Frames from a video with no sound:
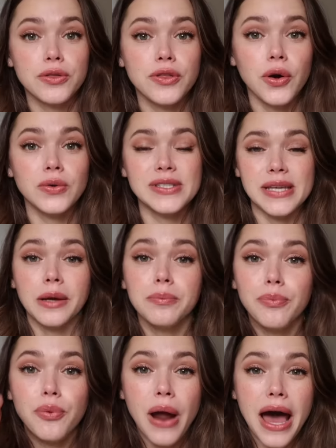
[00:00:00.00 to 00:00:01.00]
earth tones
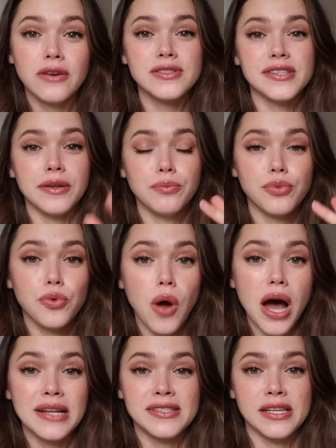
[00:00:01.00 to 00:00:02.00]
and browns and
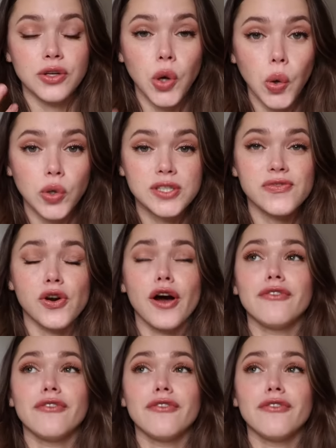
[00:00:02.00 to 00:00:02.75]
bronze and golds for